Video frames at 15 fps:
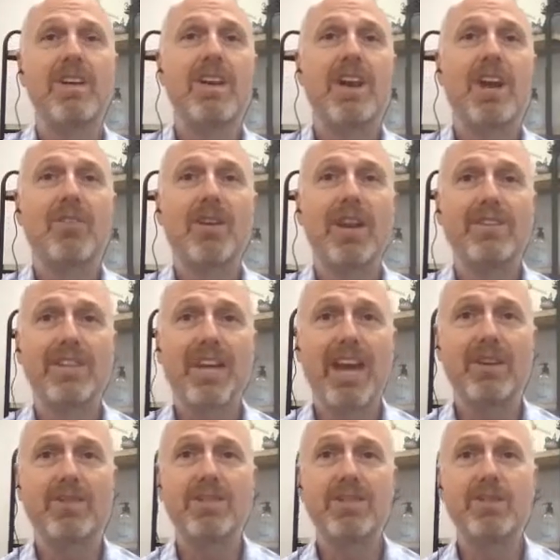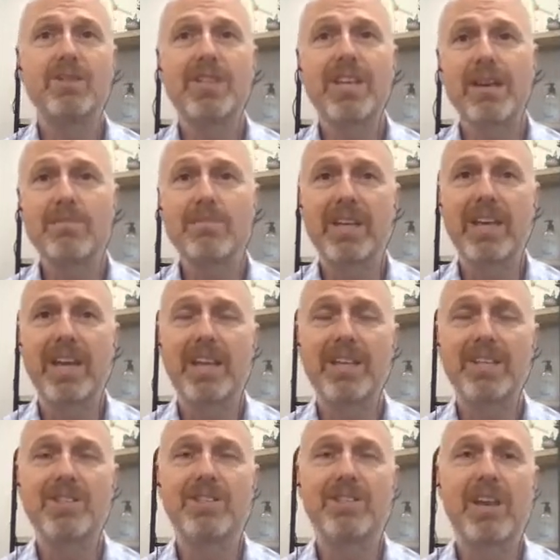around how to use game
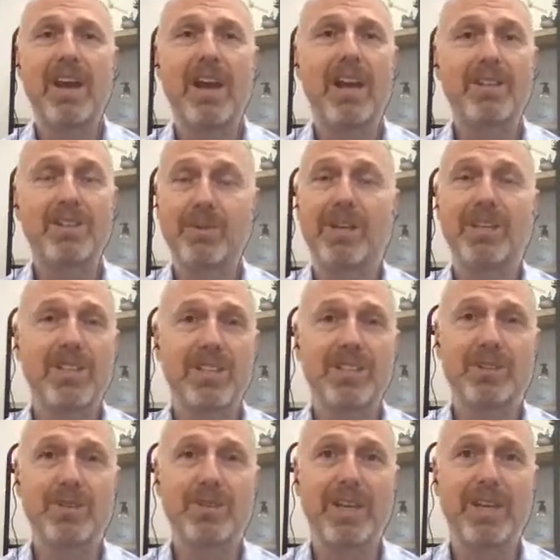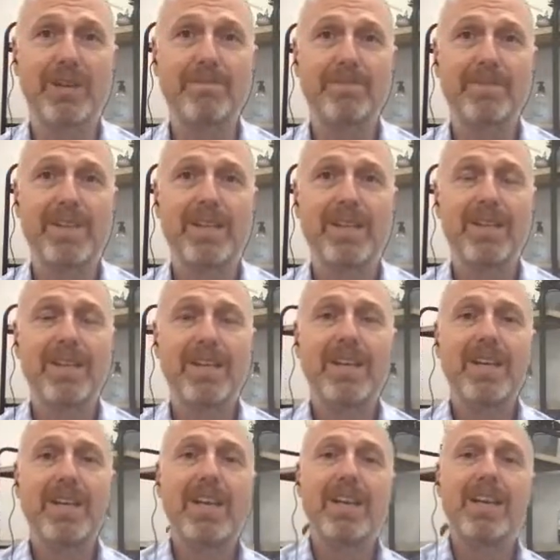mechanics to actually do that.
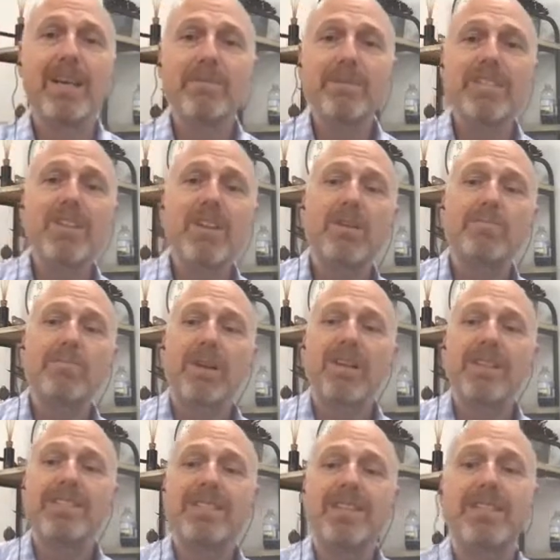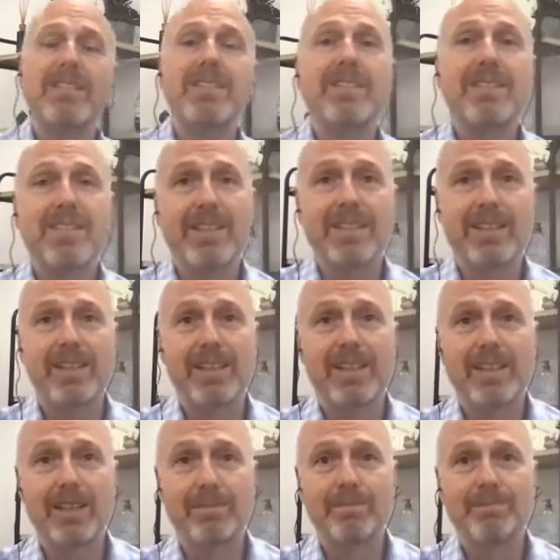Let me start by setting the scene a
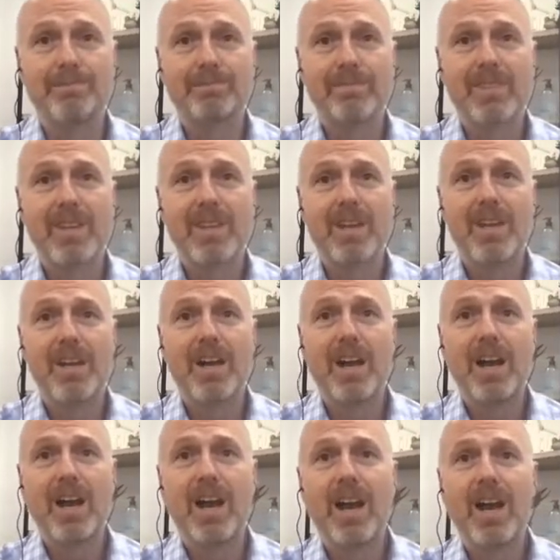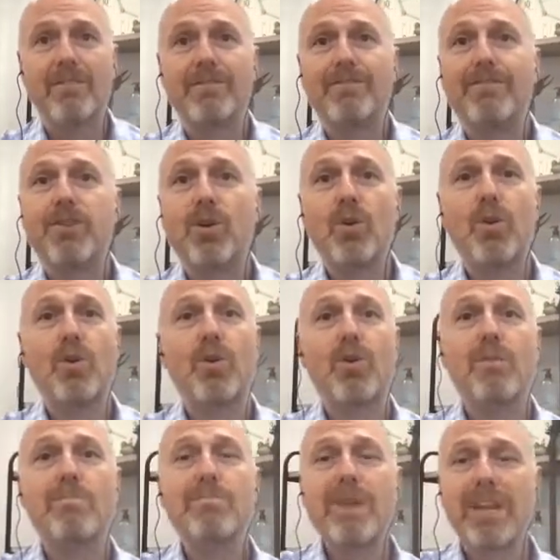little. For
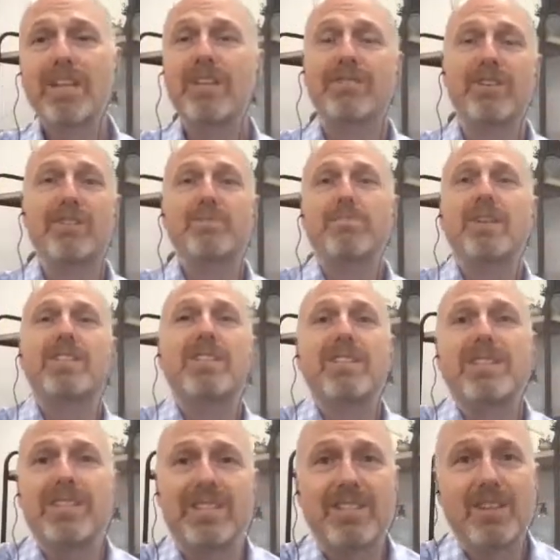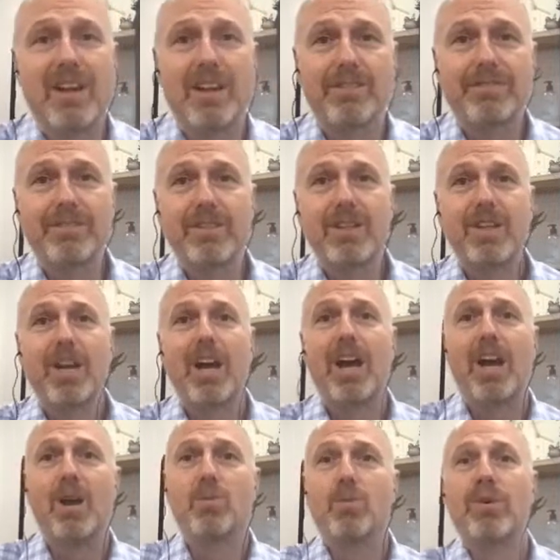many of us, business is tough.
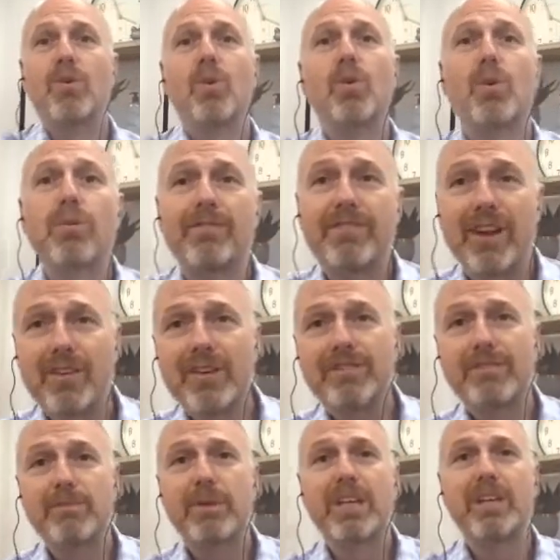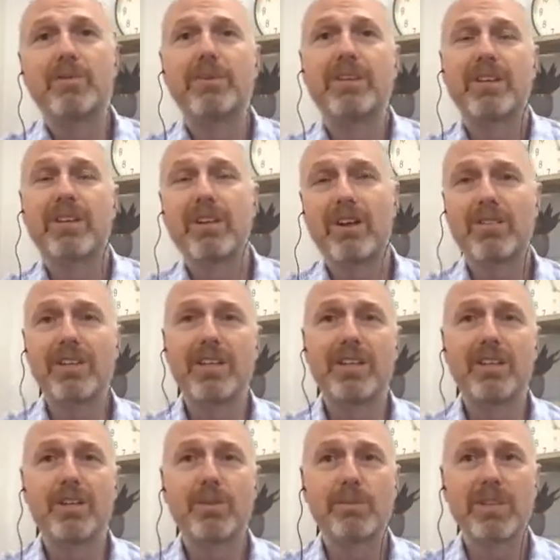We're all very familiar with the current
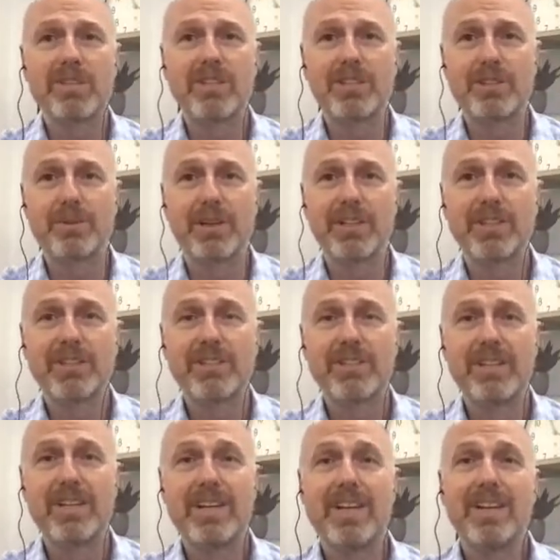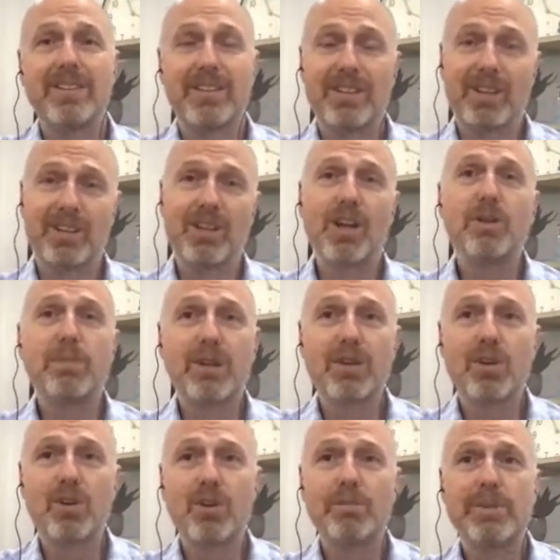economic situation, that the global
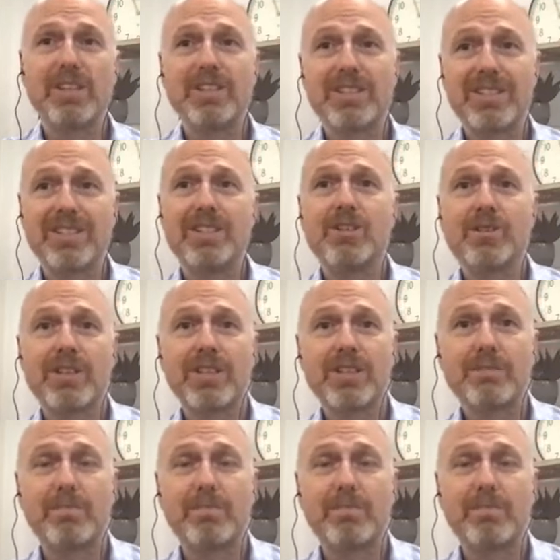economy has decreased